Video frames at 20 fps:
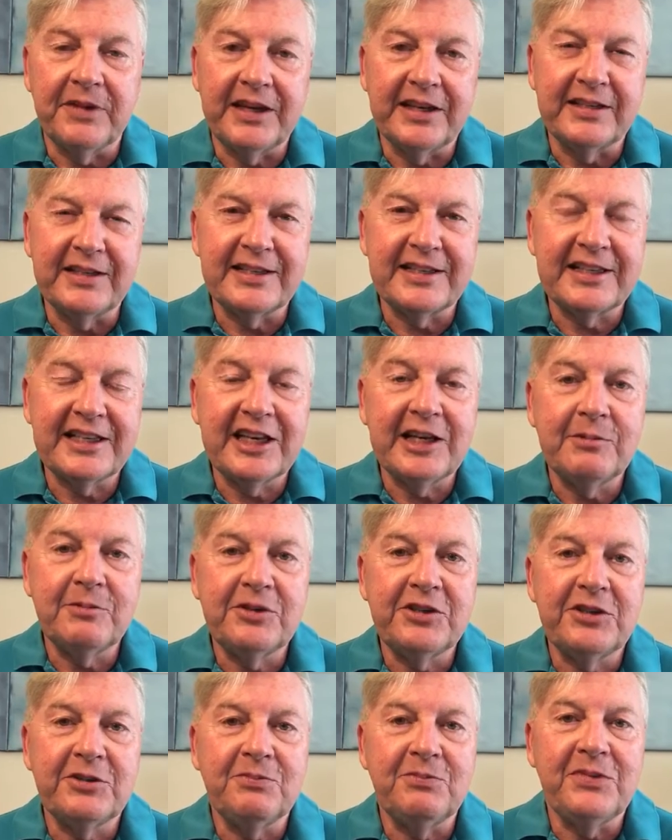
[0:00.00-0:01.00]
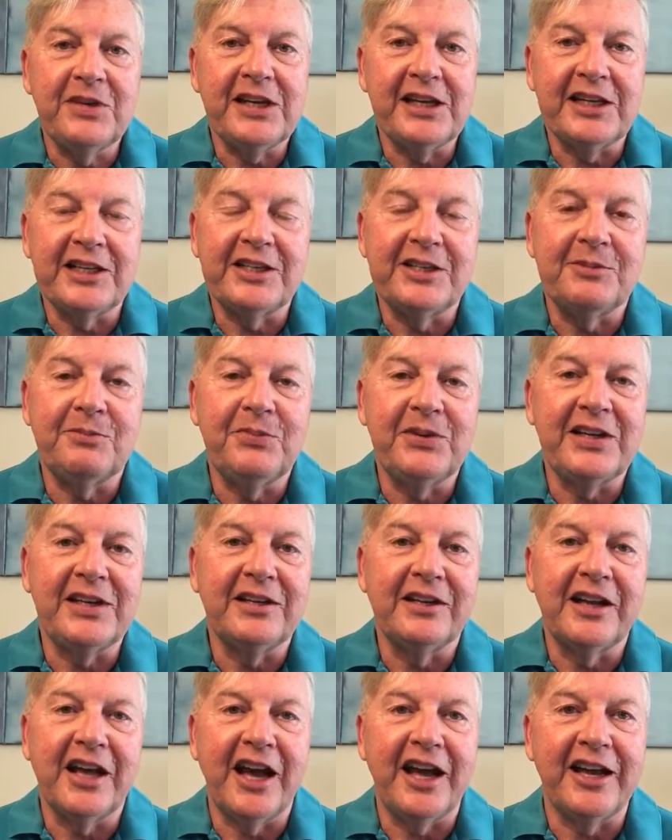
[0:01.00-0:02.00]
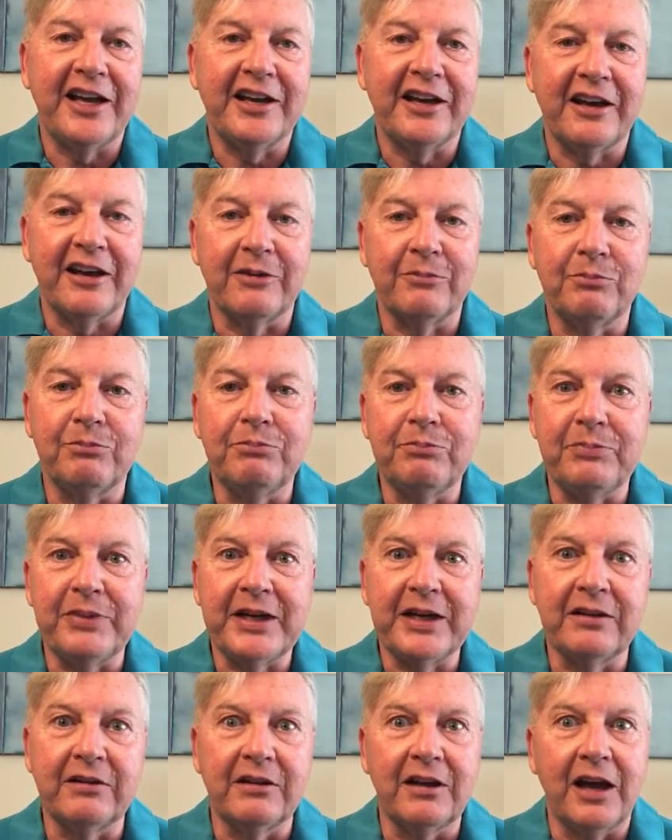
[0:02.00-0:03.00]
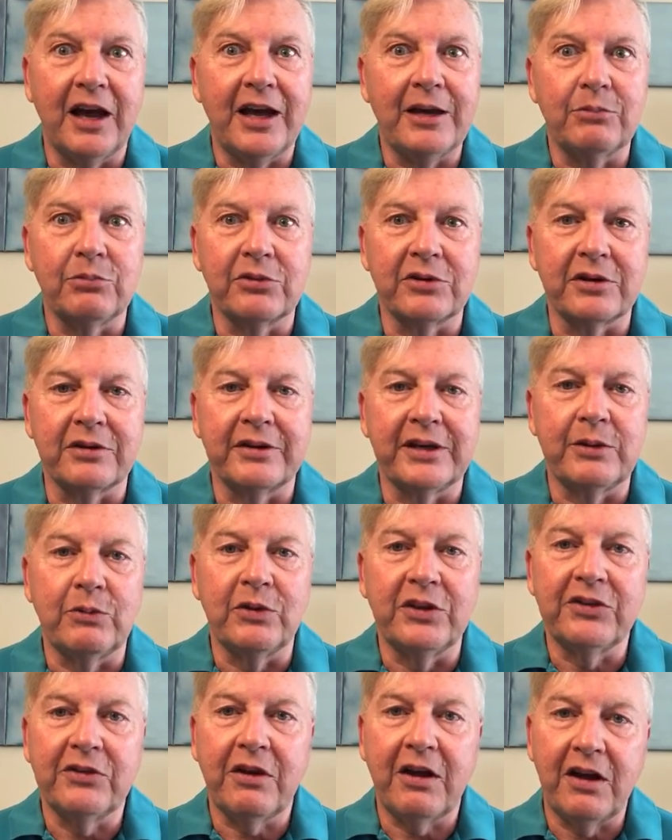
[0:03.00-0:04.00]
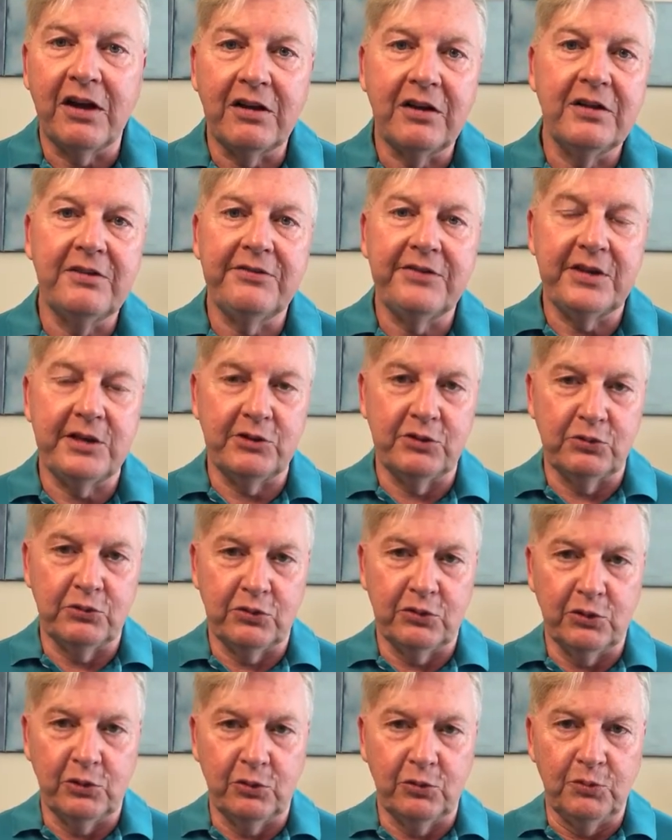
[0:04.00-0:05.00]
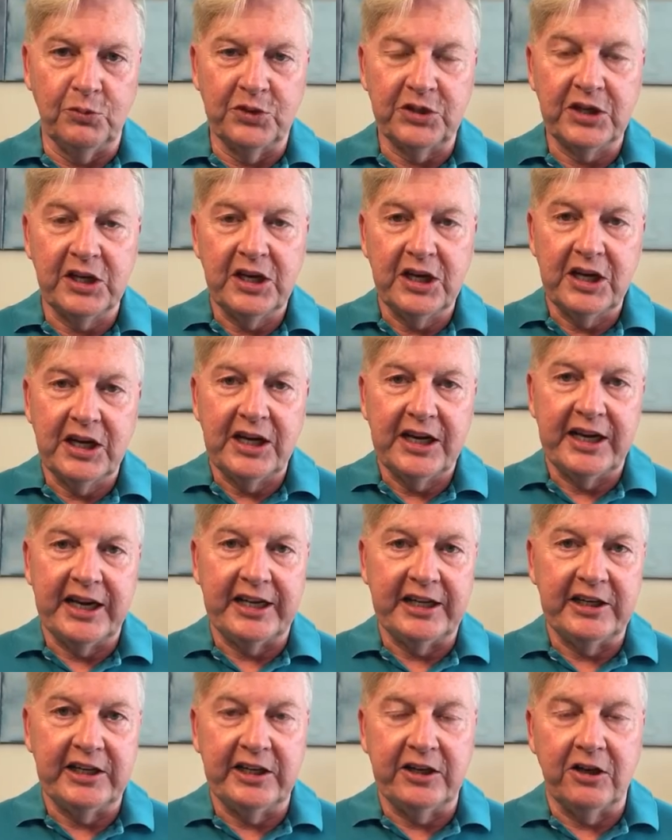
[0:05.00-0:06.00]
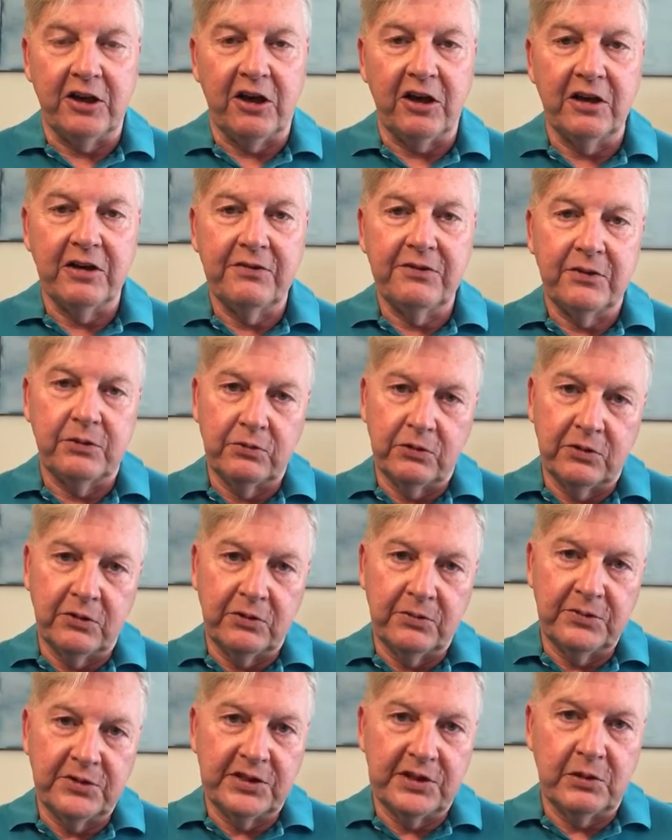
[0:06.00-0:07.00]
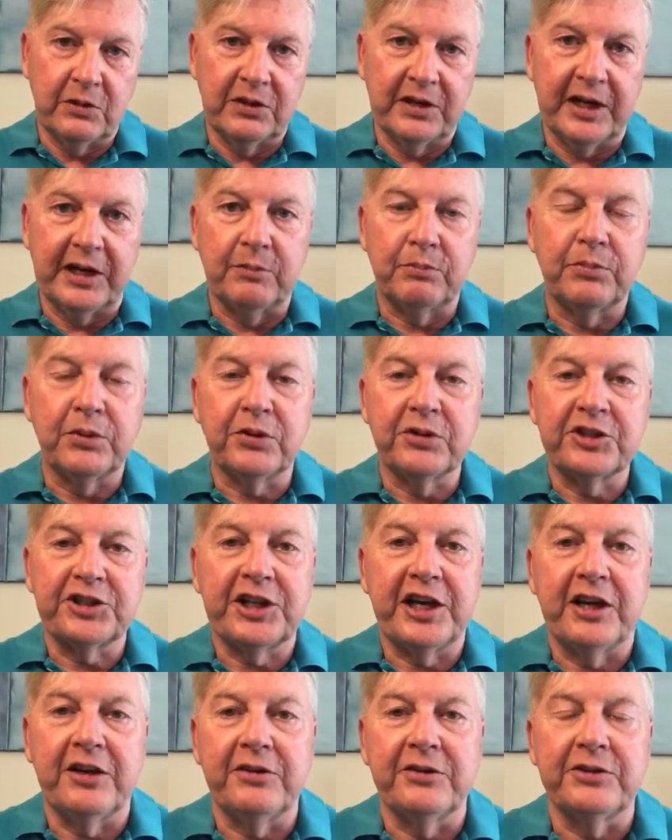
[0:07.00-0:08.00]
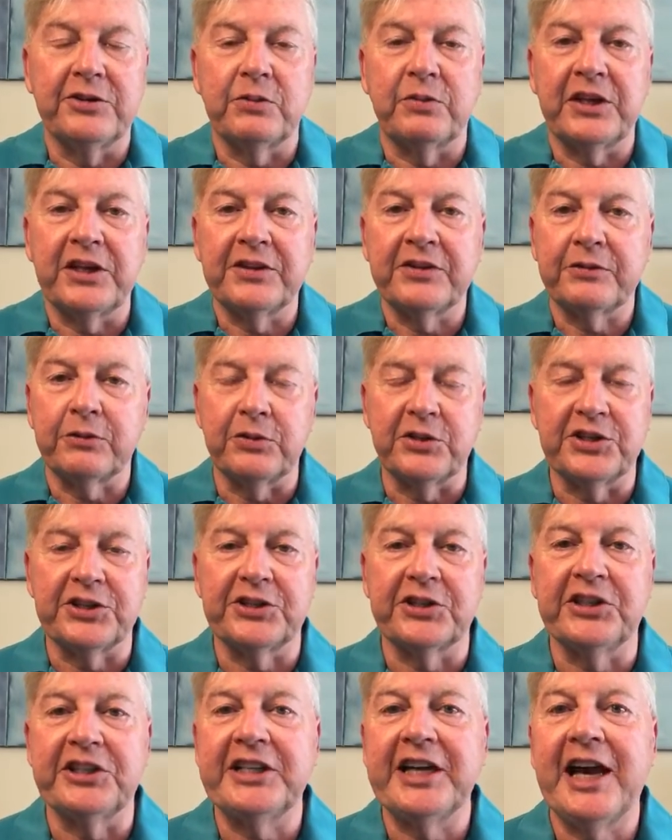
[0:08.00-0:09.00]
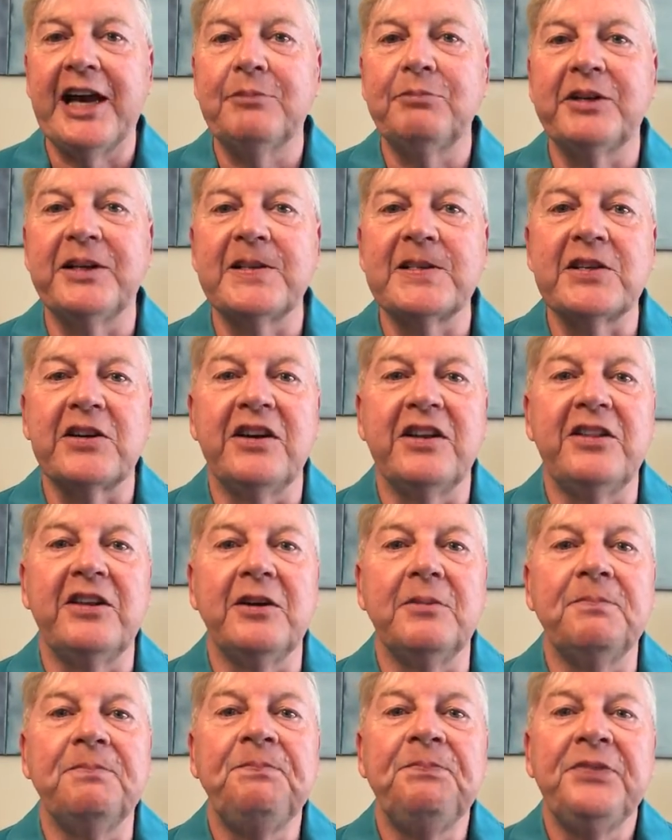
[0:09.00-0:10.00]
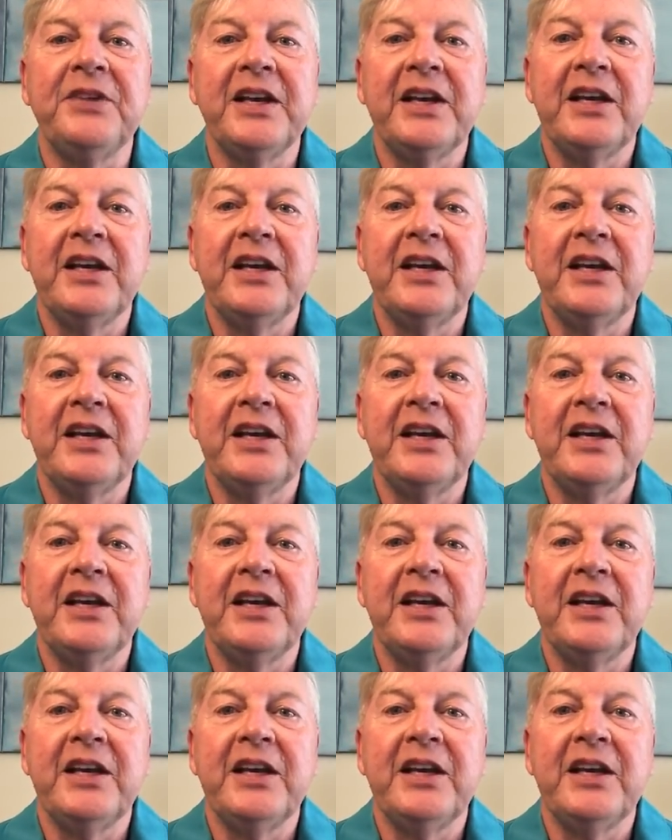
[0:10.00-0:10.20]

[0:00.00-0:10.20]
it seemed to me to be like a big library with all of these rooms. And in all of the rooms, there were like bookshelves with crystal tablets on them.